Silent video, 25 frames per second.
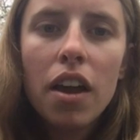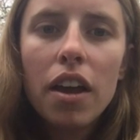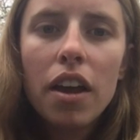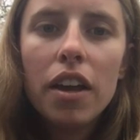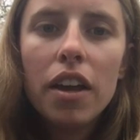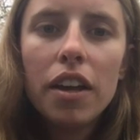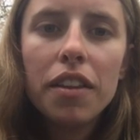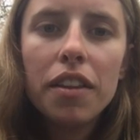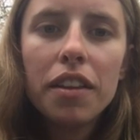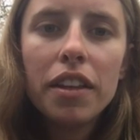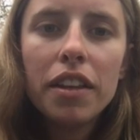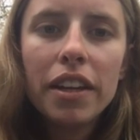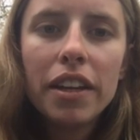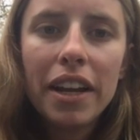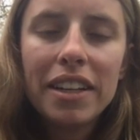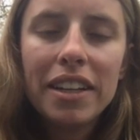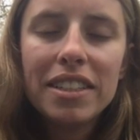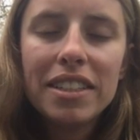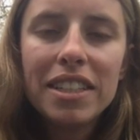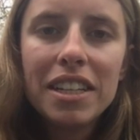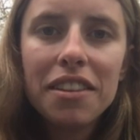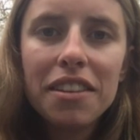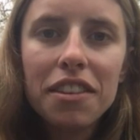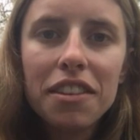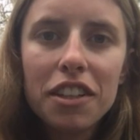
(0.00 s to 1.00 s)
In the
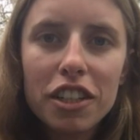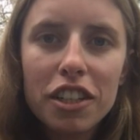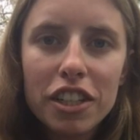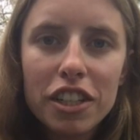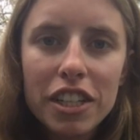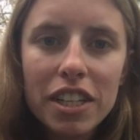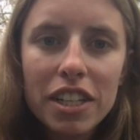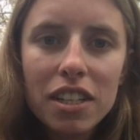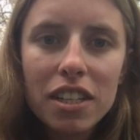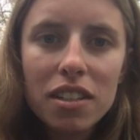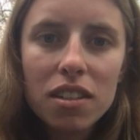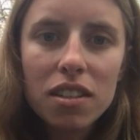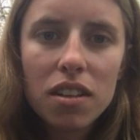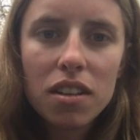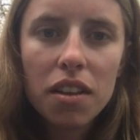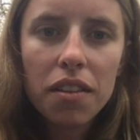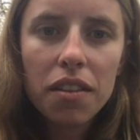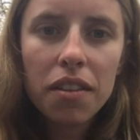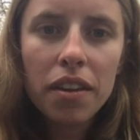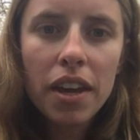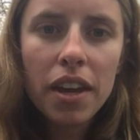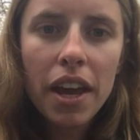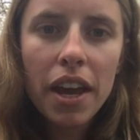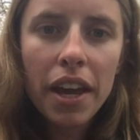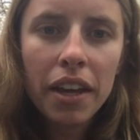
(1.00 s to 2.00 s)
1930s,
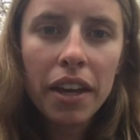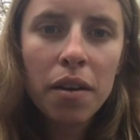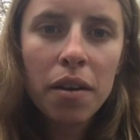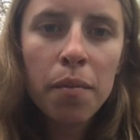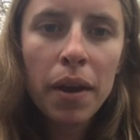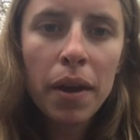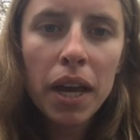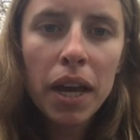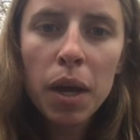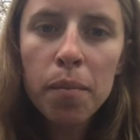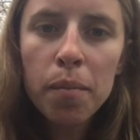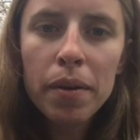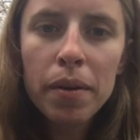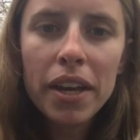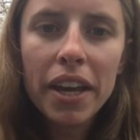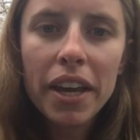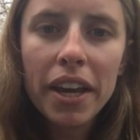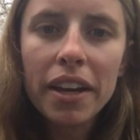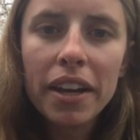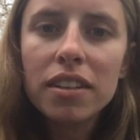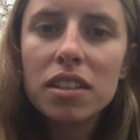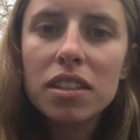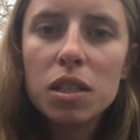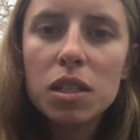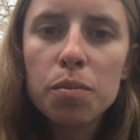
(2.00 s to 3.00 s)
the AMA
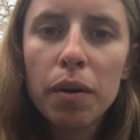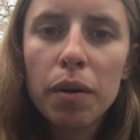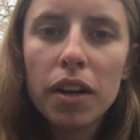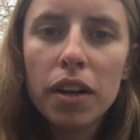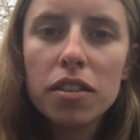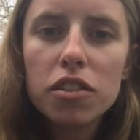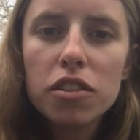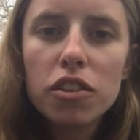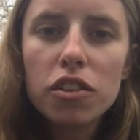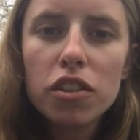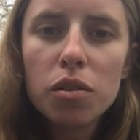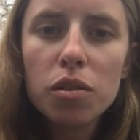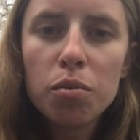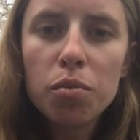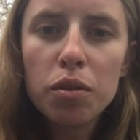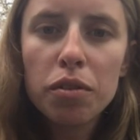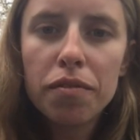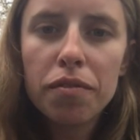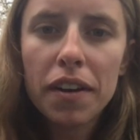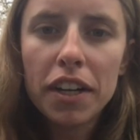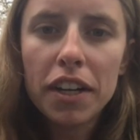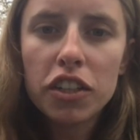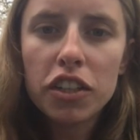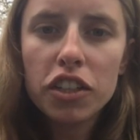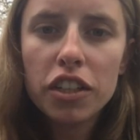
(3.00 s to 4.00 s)
began to sponsor the
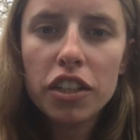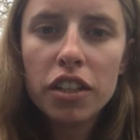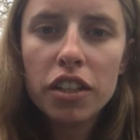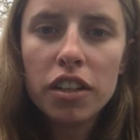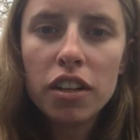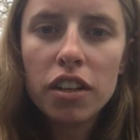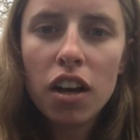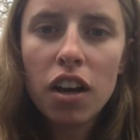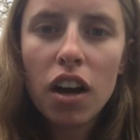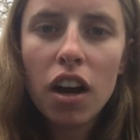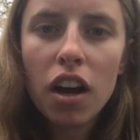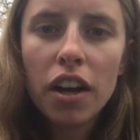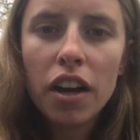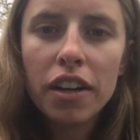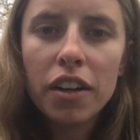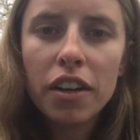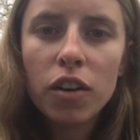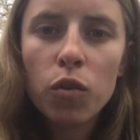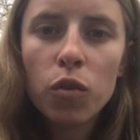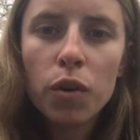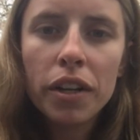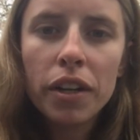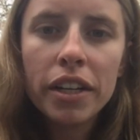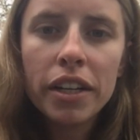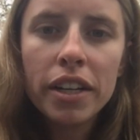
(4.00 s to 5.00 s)
profession on an
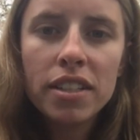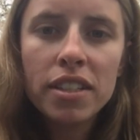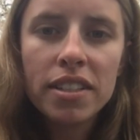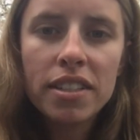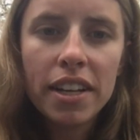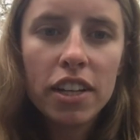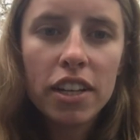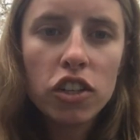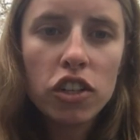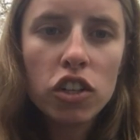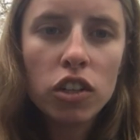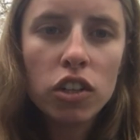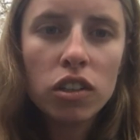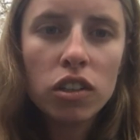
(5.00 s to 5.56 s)
organizational